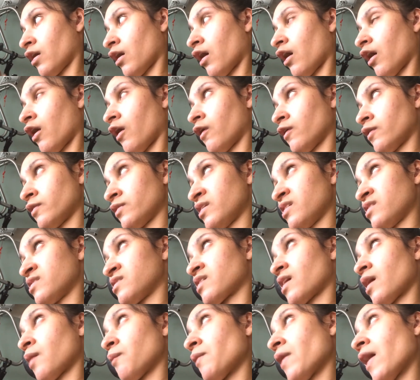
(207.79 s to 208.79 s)
all
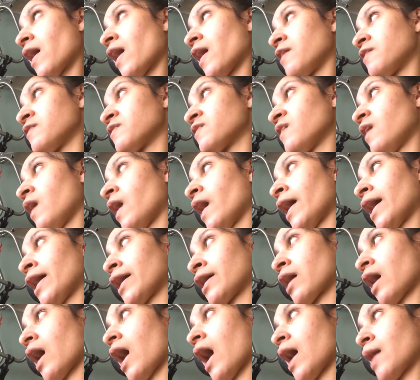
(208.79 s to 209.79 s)
these commands
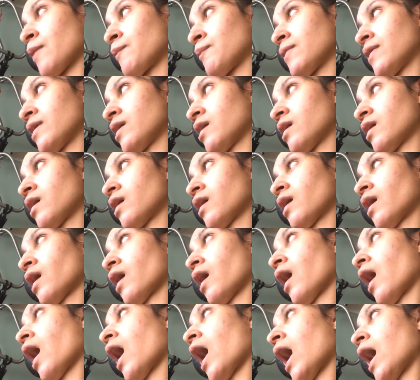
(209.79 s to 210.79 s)
like
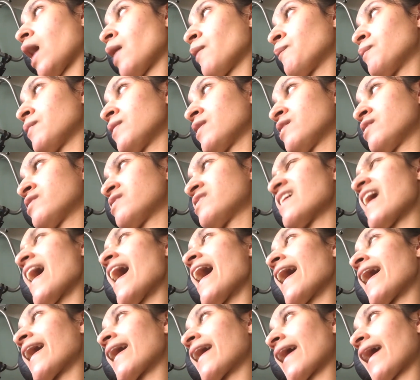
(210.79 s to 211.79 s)

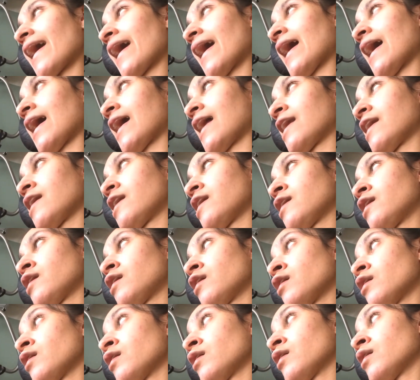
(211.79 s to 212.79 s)
IPsec
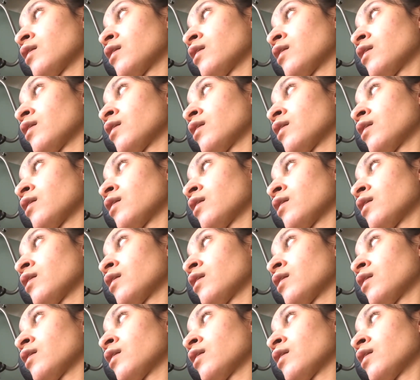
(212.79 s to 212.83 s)
and